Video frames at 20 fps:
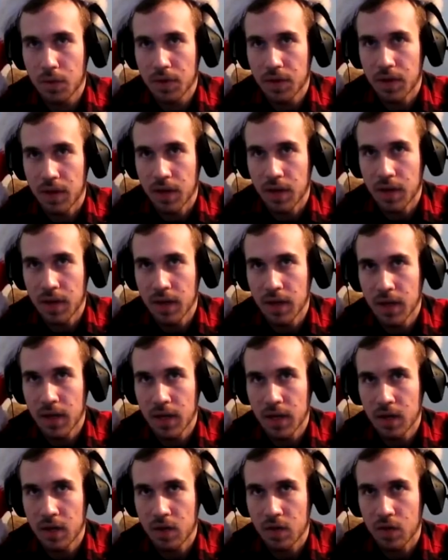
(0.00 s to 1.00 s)

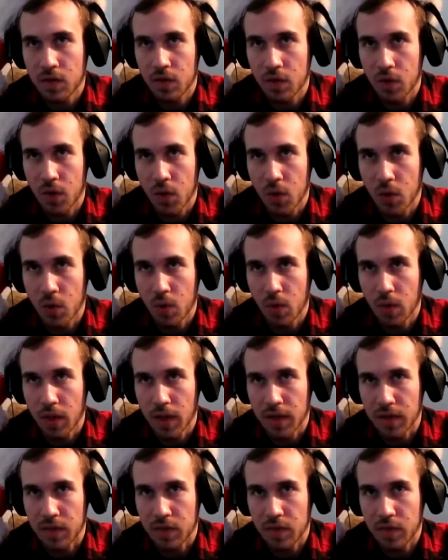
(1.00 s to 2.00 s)
Okay, so
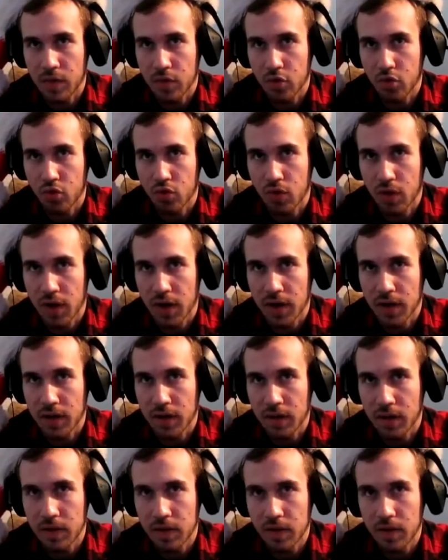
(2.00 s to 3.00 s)
let's try
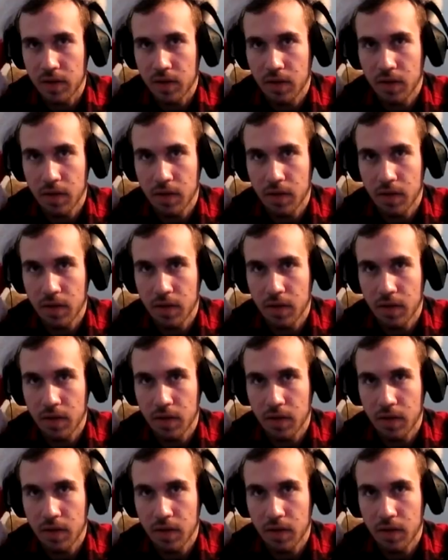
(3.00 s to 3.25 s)
to...